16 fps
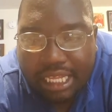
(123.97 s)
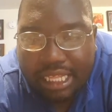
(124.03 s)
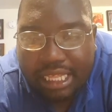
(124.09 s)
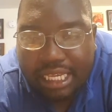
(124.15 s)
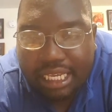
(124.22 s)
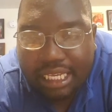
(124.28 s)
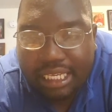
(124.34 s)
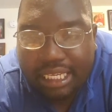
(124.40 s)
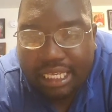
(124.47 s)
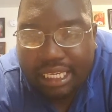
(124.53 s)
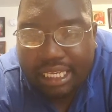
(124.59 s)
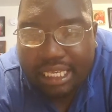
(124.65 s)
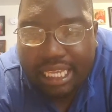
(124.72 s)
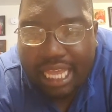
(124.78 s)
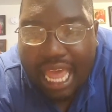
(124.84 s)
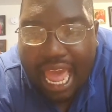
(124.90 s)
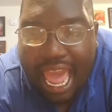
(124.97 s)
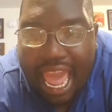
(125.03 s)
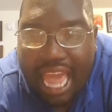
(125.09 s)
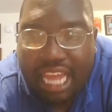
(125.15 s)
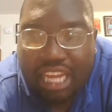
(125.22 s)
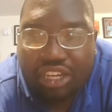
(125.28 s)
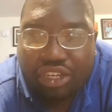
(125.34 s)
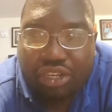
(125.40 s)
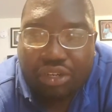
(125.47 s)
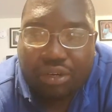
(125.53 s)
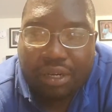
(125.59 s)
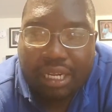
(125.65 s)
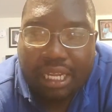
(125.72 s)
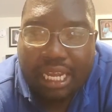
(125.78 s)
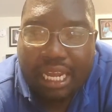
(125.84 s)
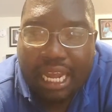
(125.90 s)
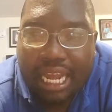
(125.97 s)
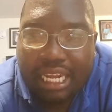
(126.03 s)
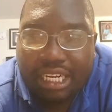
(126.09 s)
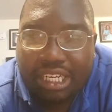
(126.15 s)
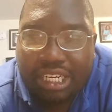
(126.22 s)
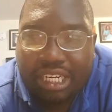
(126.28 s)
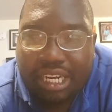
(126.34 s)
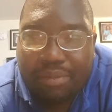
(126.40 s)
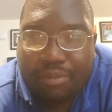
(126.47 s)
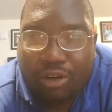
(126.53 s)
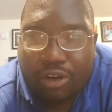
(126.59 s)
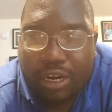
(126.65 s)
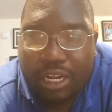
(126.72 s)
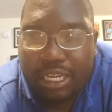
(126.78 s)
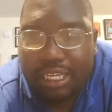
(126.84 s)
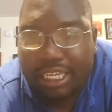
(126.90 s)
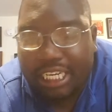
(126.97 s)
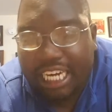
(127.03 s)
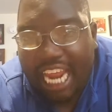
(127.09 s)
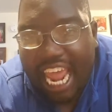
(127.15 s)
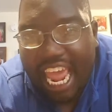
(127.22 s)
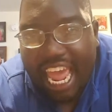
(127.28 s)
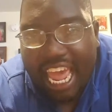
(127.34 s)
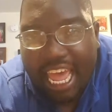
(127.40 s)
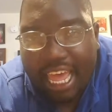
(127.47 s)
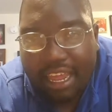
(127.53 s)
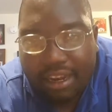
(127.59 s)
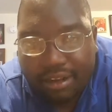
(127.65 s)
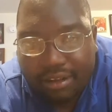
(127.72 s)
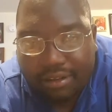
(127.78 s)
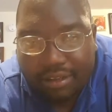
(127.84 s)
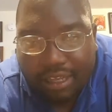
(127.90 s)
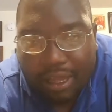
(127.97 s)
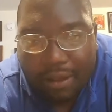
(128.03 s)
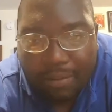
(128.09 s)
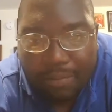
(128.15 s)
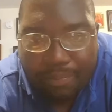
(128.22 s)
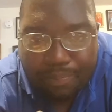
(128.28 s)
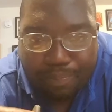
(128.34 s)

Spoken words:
This is actually a shimmering shad, so